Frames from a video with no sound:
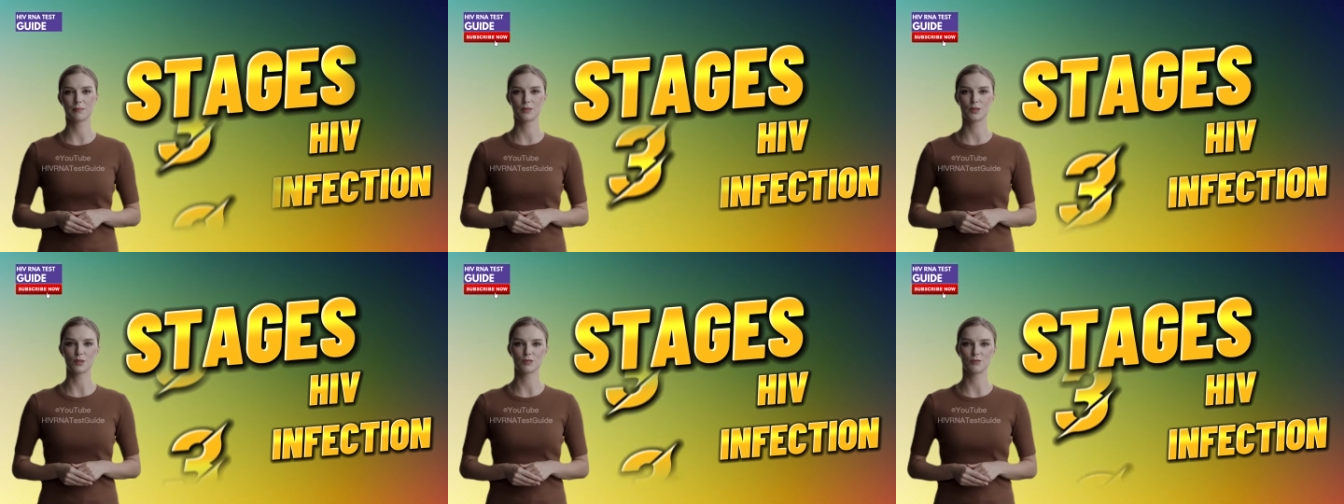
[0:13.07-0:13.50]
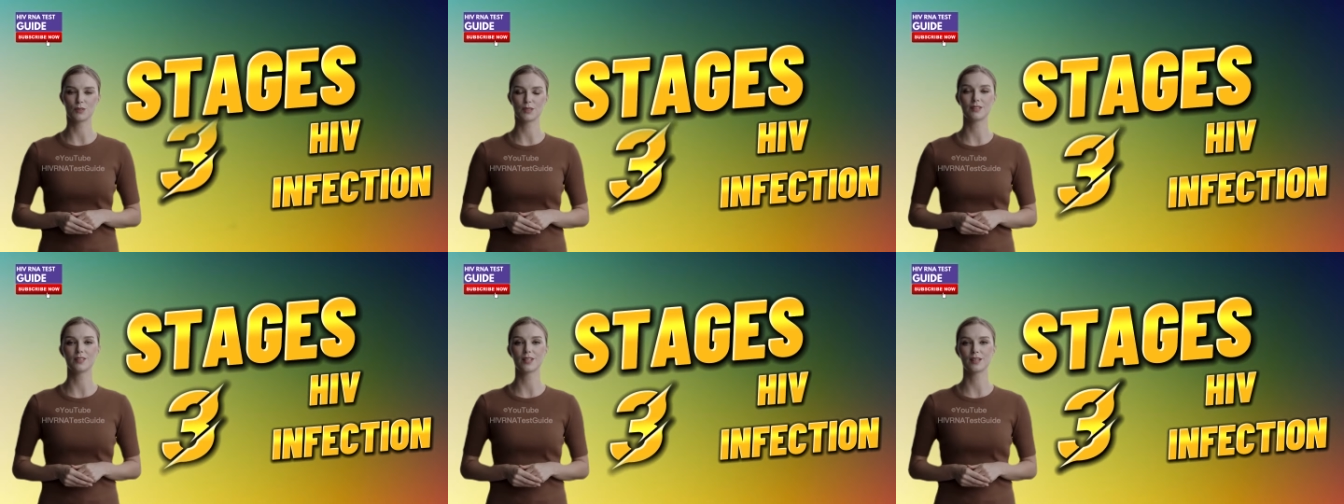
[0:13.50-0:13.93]
There are
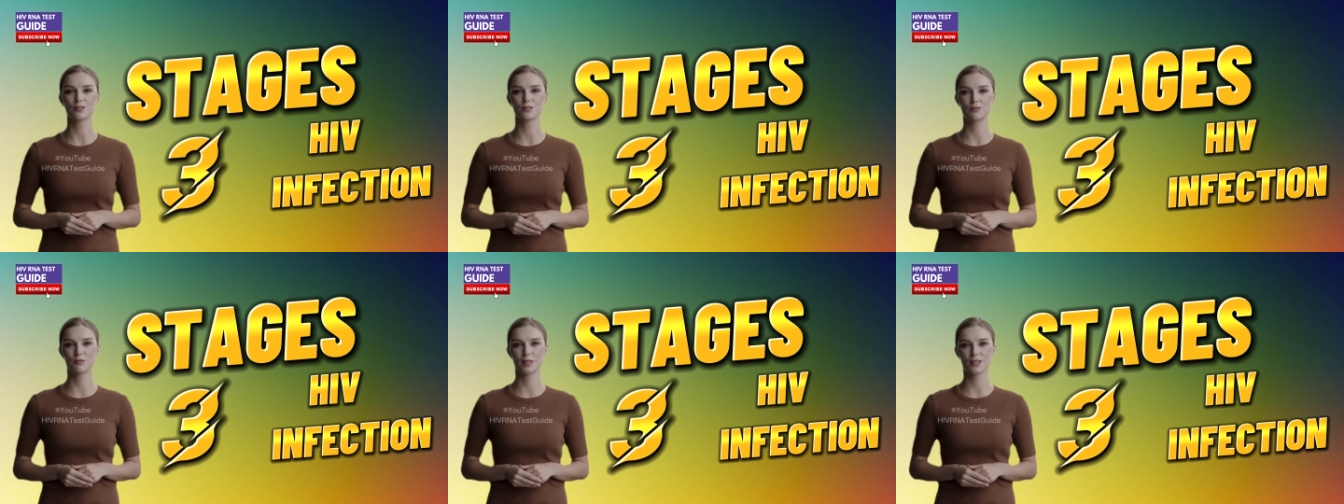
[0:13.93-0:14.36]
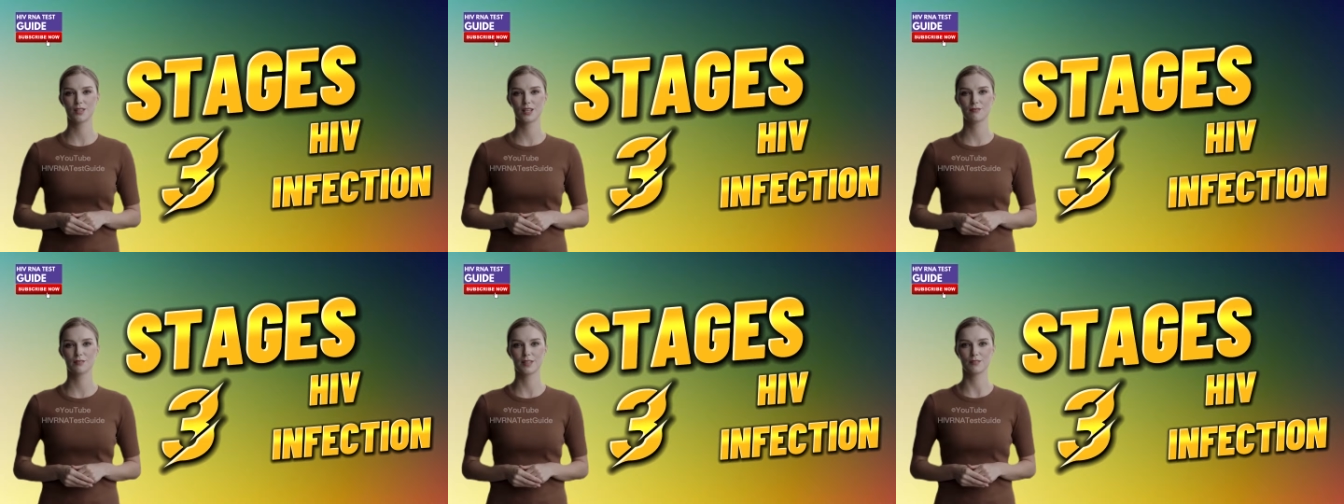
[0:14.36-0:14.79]
three stages of
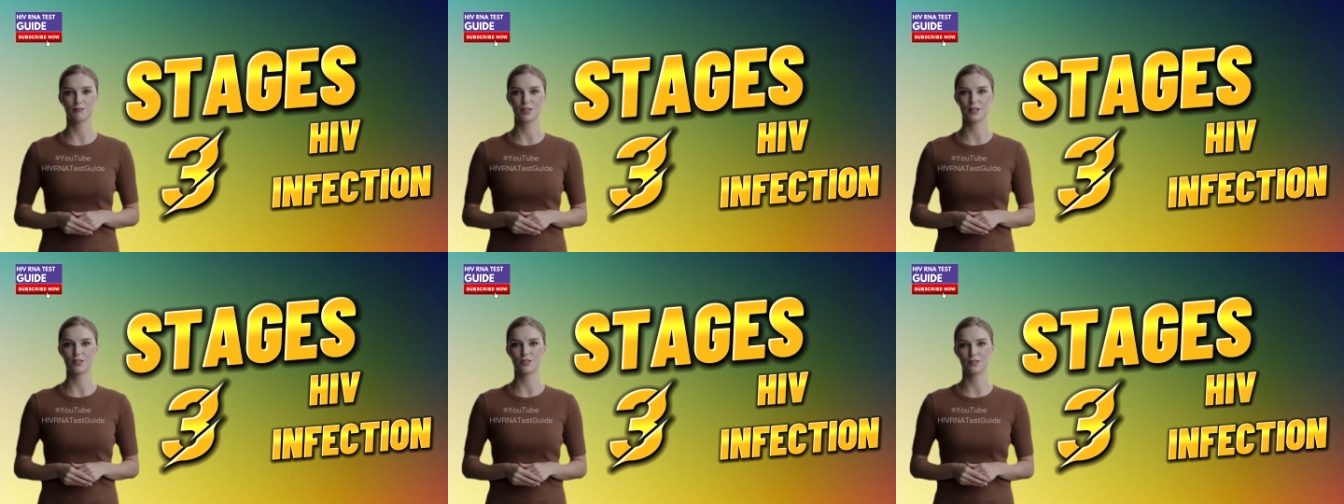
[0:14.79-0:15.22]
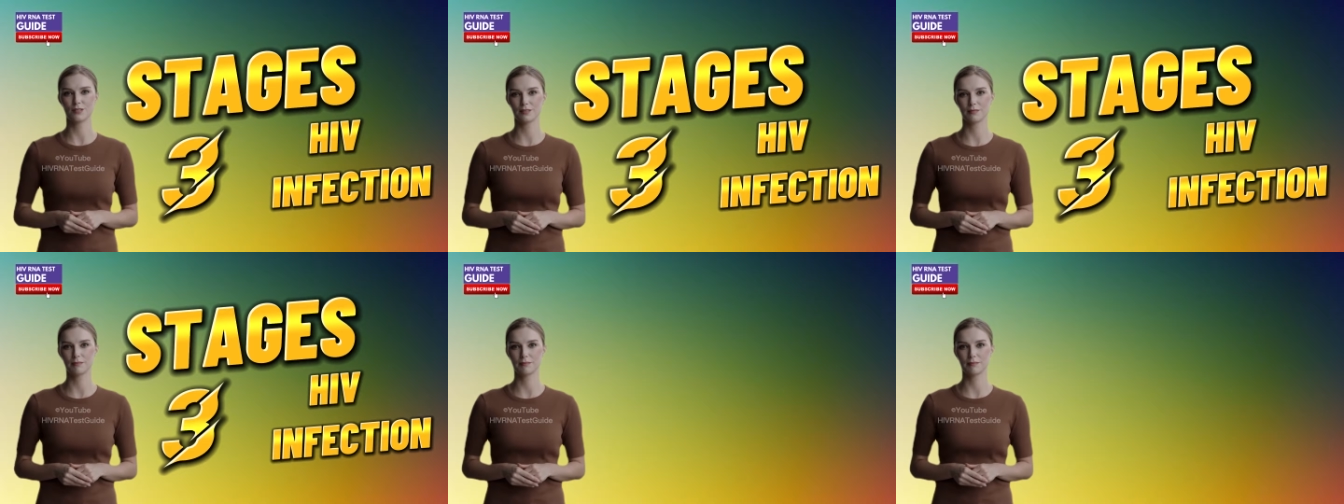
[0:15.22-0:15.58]
HIV infection.